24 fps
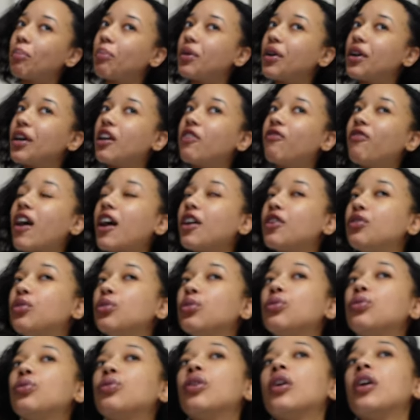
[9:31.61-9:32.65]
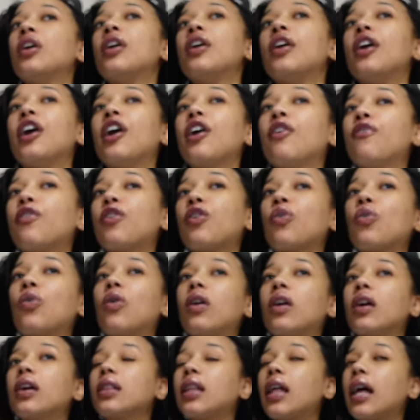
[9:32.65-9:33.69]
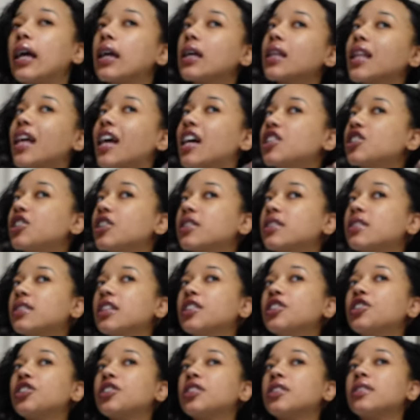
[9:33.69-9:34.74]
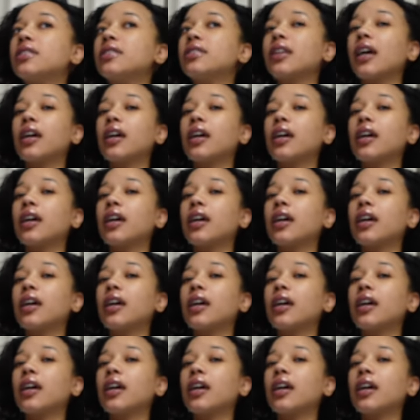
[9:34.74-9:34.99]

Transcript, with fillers: But if I do ever want like lash extensions,